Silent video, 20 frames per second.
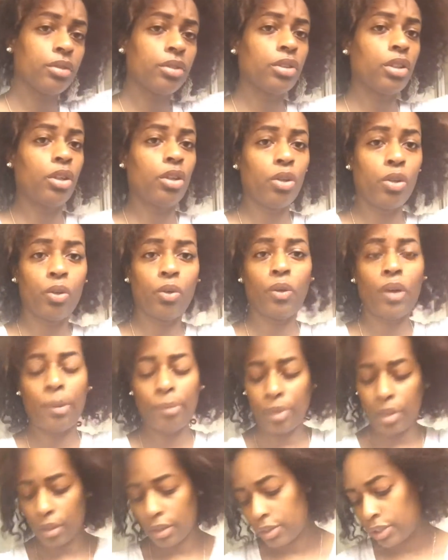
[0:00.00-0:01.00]
So
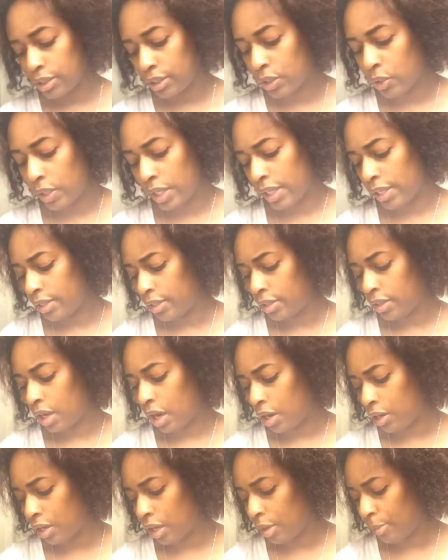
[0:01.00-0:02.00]
I'm gonna just go ahead and
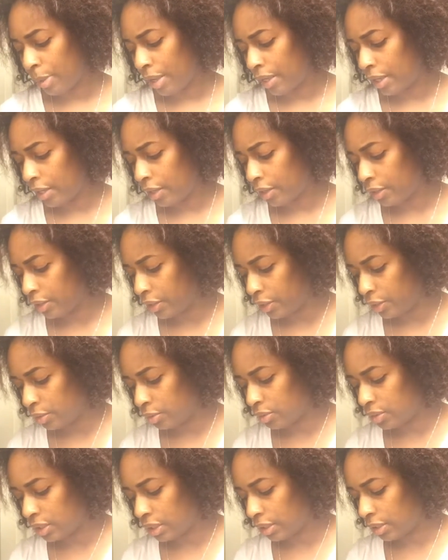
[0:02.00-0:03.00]
iron out my hair
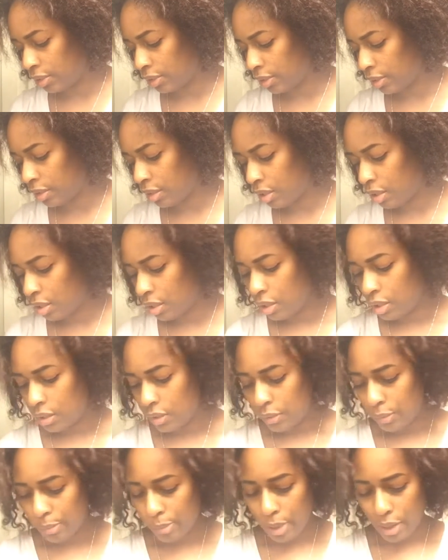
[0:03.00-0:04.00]
using
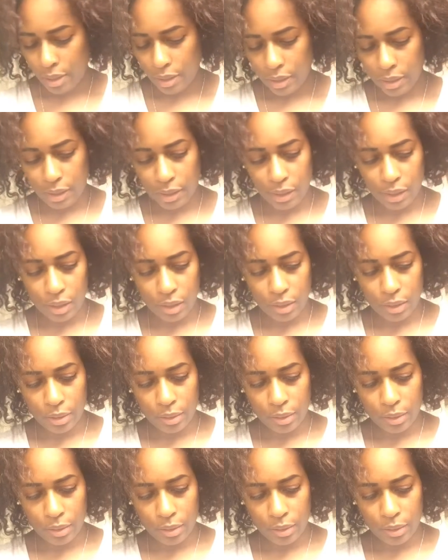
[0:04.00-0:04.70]
my